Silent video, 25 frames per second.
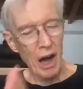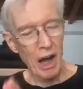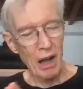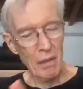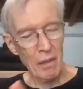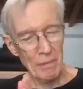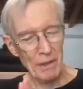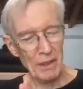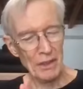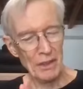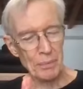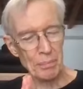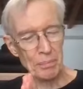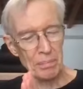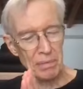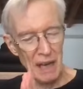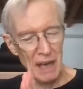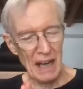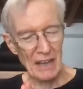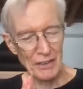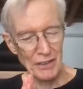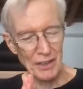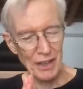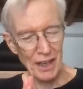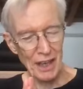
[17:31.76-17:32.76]
Allman's
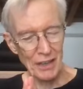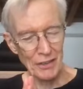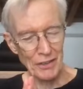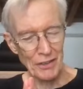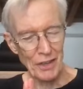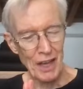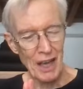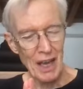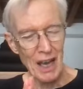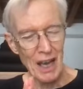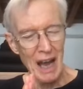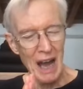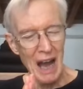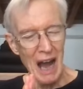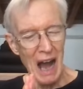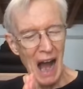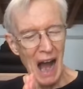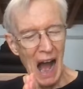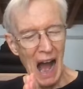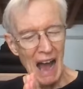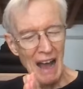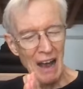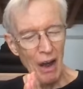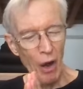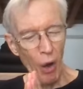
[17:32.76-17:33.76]
process,
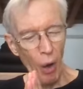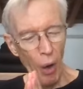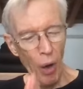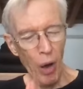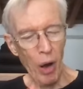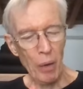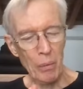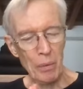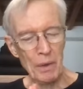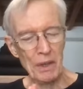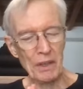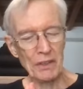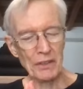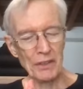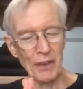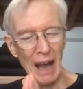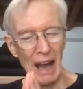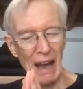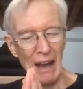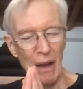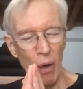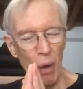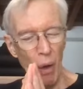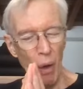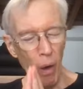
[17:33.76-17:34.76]
I always,
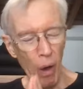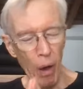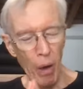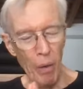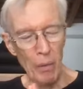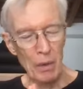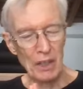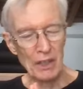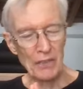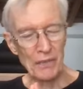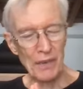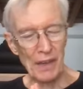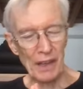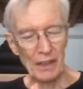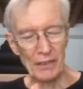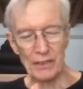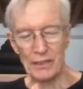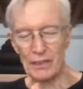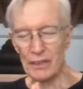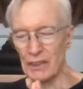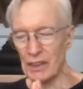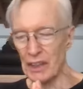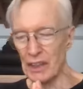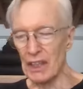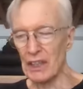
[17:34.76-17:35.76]
I always felt
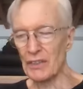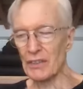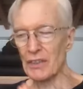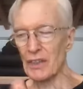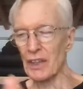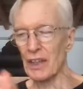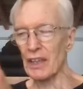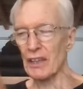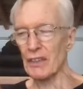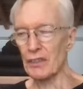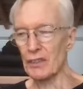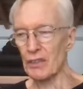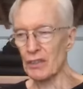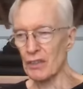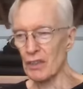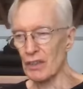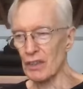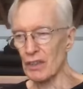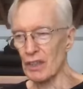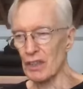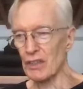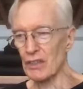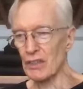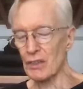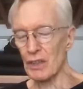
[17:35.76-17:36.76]
this is
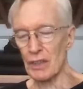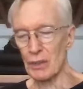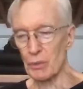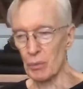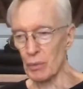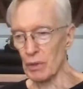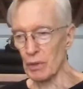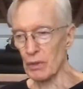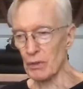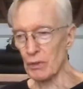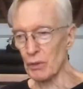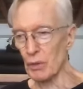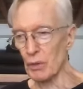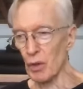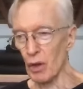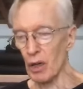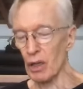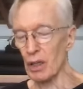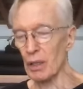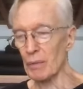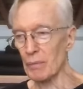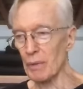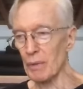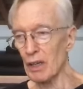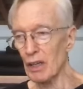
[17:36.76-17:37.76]
this is what you
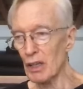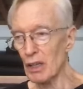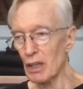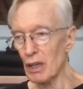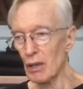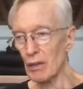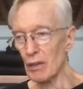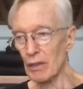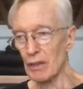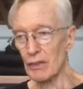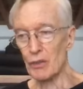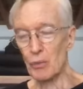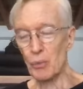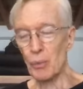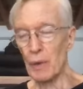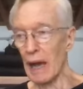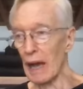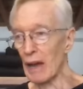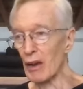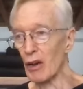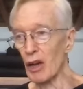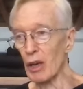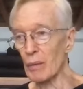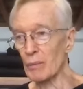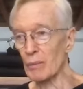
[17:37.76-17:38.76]
call them. I
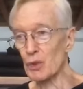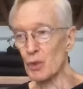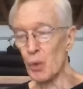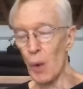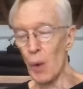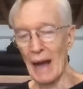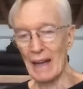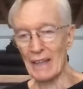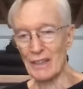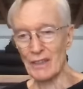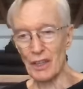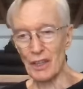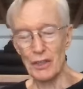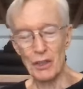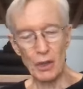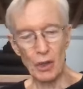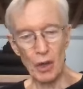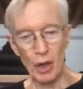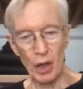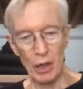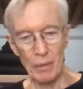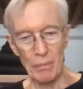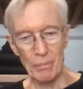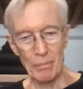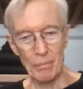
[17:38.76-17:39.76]
call them chuangsa. You
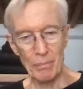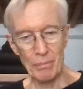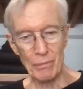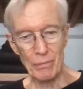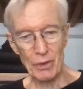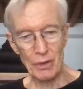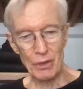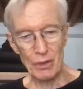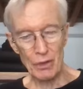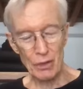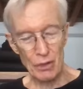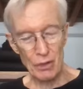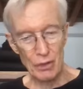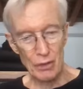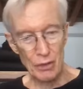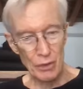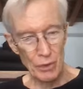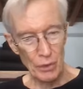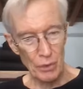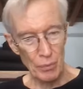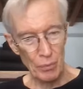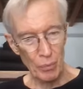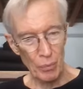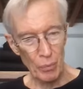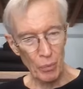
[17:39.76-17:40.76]
call them.
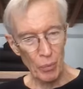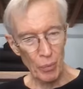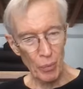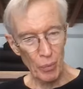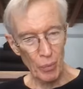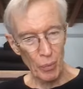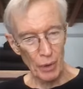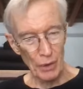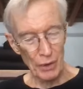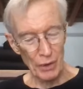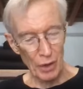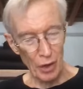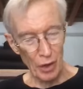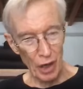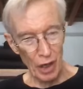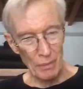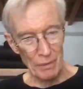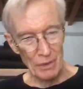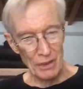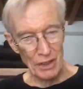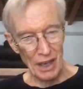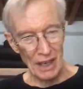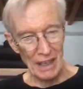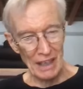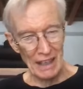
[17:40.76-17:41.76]
What do you call them
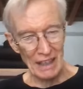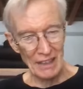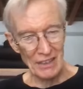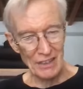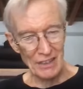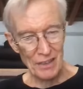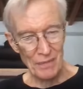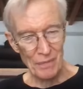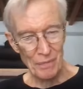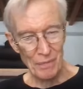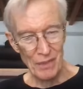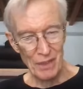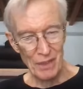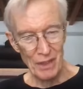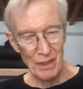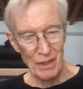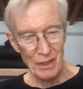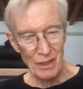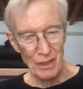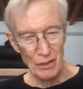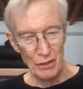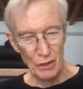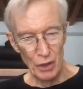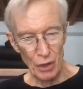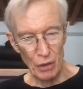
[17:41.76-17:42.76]
in Chinese?
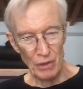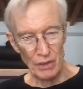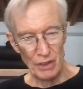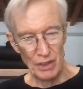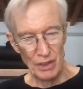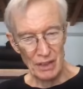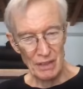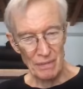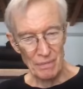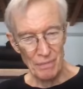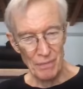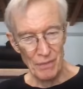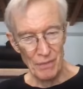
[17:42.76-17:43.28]
Zhongsa.